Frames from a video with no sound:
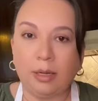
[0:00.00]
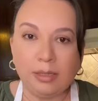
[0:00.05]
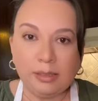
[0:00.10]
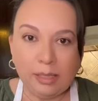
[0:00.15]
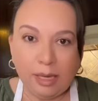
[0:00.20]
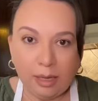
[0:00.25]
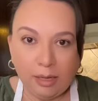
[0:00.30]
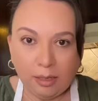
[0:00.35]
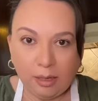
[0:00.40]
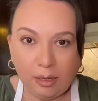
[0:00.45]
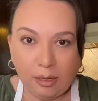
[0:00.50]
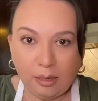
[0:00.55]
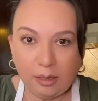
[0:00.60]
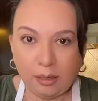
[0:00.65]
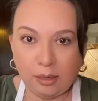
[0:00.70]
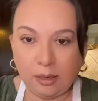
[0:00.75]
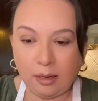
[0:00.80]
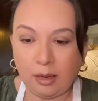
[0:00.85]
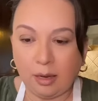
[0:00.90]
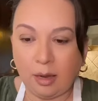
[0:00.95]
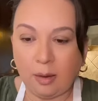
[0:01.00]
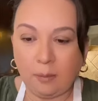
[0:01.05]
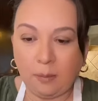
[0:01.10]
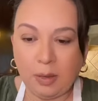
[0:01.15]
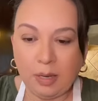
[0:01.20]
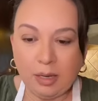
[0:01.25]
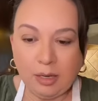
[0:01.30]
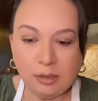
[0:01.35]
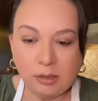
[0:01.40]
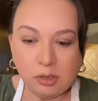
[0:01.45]
take it, I
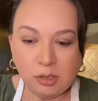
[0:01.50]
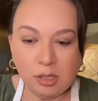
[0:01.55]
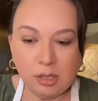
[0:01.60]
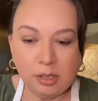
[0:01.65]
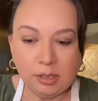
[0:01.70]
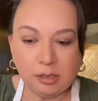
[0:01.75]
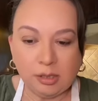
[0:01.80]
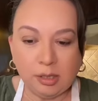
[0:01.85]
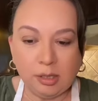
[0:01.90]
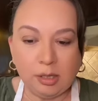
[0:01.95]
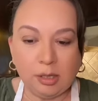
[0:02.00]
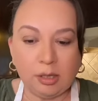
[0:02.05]
pinch it,